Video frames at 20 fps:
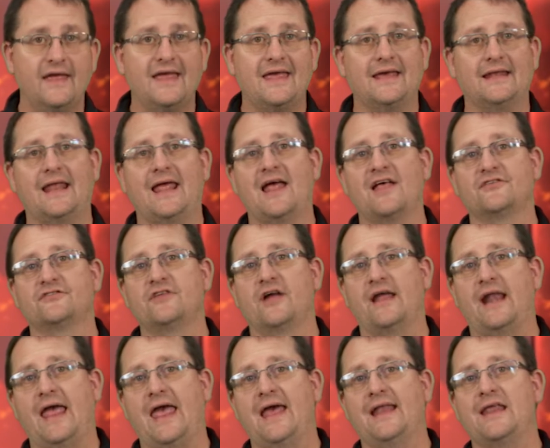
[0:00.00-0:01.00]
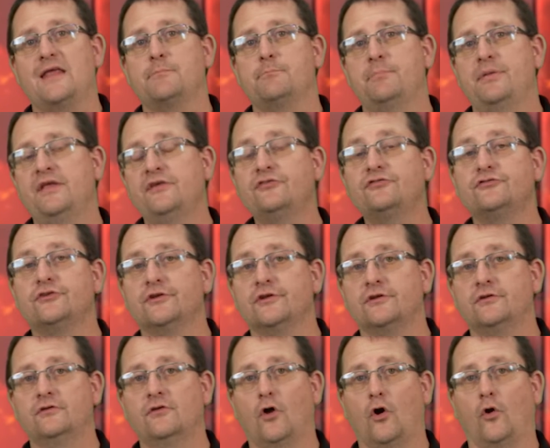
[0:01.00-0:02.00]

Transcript: It has not had a piston